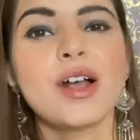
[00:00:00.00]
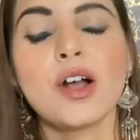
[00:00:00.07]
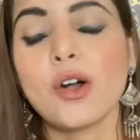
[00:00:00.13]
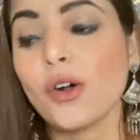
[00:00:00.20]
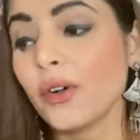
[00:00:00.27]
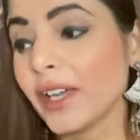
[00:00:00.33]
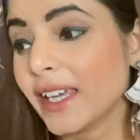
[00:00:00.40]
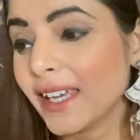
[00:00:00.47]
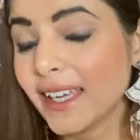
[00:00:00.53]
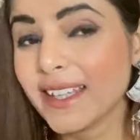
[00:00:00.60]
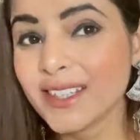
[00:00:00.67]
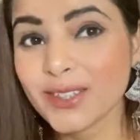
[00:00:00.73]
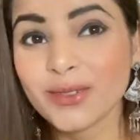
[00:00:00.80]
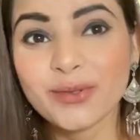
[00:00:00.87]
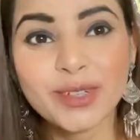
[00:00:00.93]
Okay,
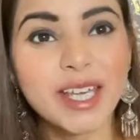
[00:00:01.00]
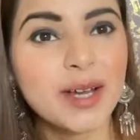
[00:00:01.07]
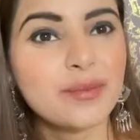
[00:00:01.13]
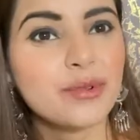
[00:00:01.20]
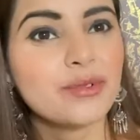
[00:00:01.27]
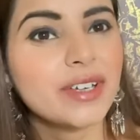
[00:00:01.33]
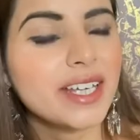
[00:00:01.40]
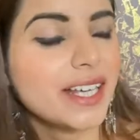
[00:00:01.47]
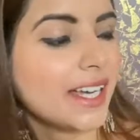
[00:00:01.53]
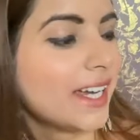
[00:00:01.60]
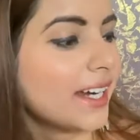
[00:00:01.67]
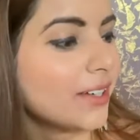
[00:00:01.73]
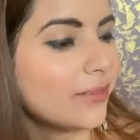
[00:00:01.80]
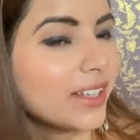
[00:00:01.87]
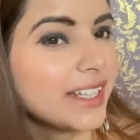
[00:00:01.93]
so we are moving
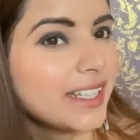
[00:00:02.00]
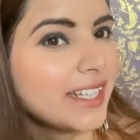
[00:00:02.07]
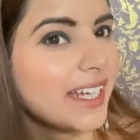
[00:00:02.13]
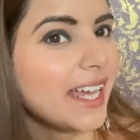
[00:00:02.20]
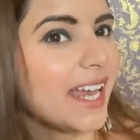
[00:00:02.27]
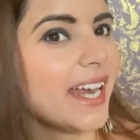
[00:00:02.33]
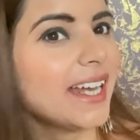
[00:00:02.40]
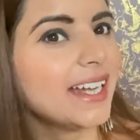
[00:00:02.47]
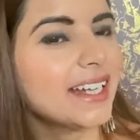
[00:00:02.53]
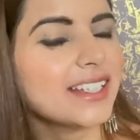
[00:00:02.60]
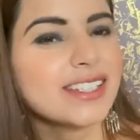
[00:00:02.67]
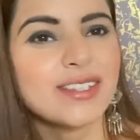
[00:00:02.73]
ahead with the end.